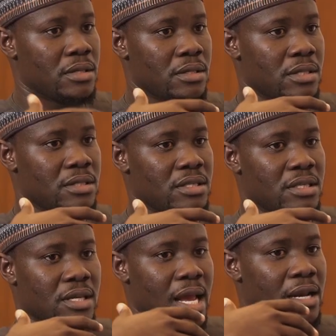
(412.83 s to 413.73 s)
this is
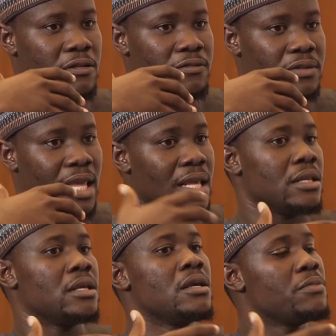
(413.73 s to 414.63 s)
the kind of
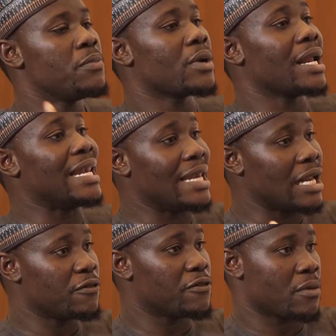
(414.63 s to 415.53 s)
thing people can
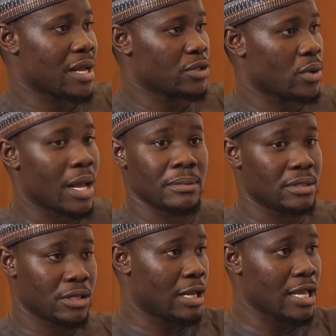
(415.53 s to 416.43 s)
learn from as well.
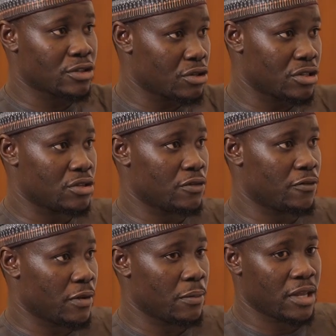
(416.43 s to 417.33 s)
And the case studies
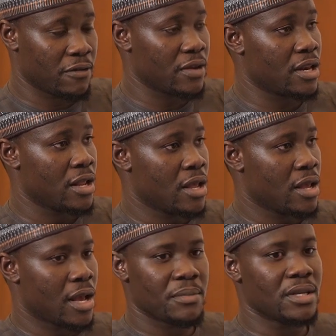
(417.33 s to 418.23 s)
you've given,
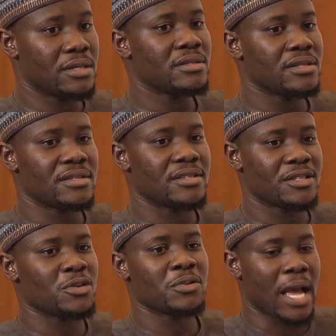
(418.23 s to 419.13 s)

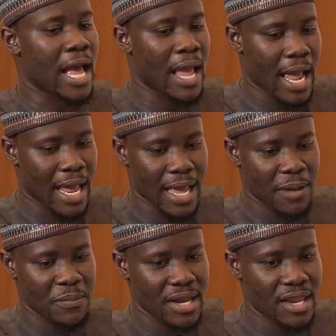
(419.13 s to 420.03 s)
is good.
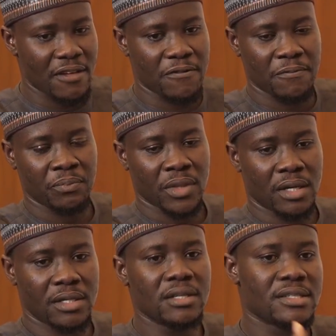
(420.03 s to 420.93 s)
I believe
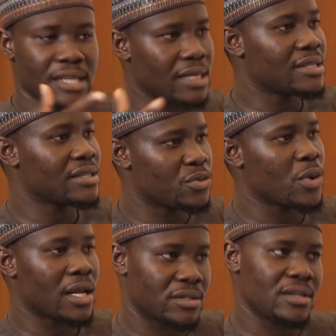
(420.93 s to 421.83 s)
the researchers
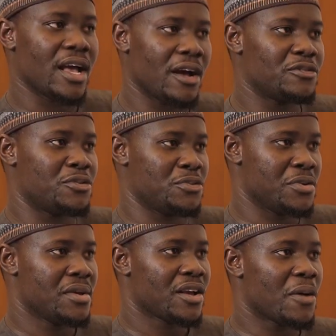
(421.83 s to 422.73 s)
will actually have to
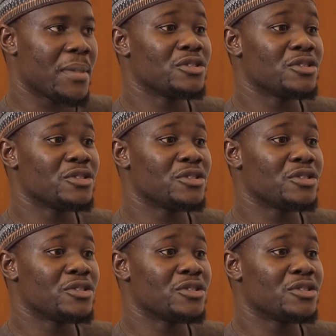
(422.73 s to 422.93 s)
come